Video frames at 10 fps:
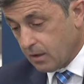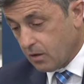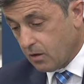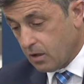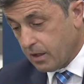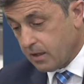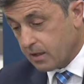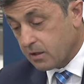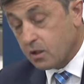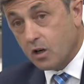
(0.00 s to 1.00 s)

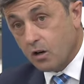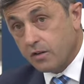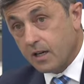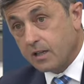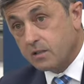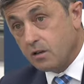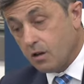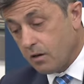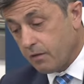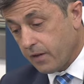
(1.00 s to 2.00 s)
Earlier conduct
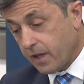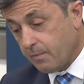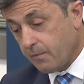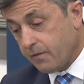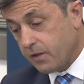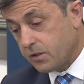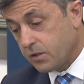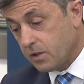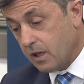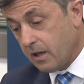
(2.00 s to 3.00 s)
of
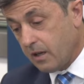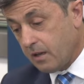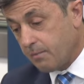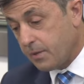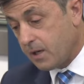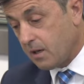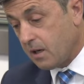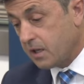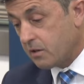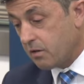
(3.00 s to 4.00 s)
MFish and
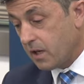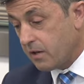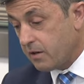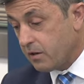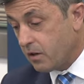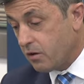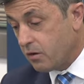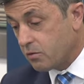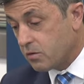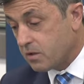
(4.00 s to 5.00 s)
MPI created
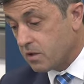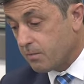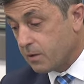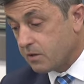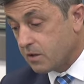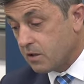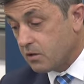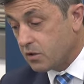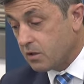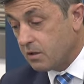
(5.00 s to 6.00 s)
hurdles to the
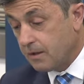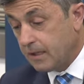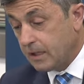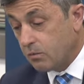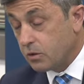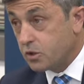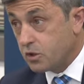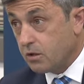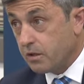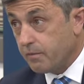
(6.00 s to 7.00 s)
prosecution which
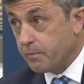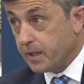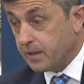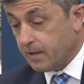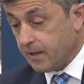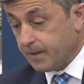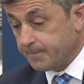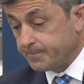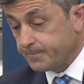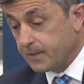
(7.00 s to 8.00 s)
shouldn't have been there.
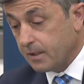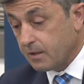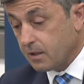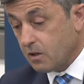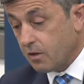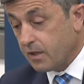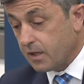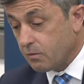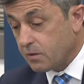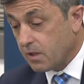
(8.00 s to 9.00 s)
The
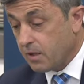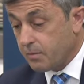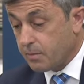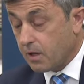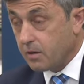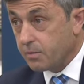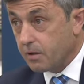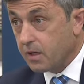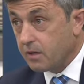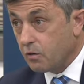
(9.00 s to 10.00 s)
conduct was
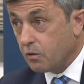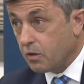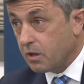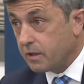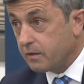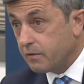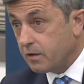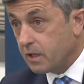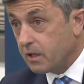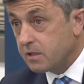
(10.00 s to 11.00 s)
inappropriate or, at the
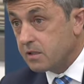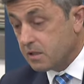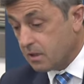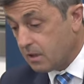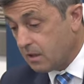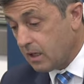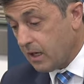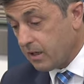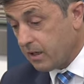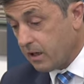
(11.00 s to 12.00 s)
very least,
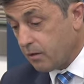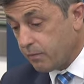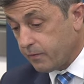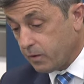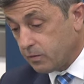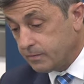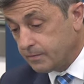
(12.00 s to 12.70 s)
unhelpful.